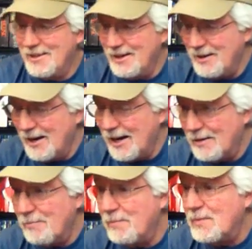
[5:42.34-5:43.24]
All right.
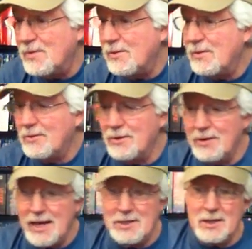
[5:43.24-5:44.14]
So
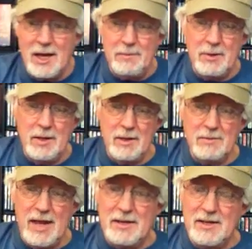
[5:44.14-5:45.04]
next up,
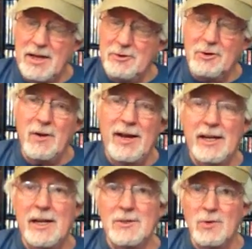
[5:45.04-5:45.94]
I had Daniel
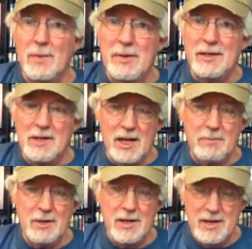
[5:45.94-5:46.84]
Craig in it, so I picked it
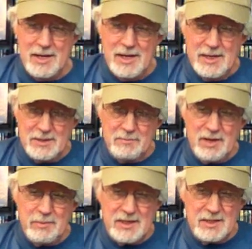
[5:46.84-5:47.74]
up. It's a
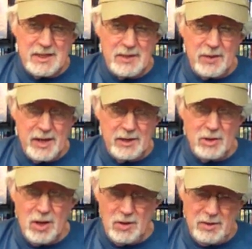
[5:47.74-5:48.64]
BBC thing
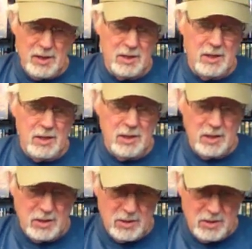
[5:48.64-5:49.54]
called
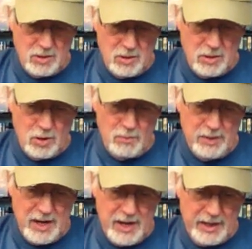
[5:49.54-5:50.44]

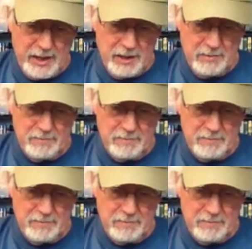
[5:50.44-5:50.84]
Copenhagen.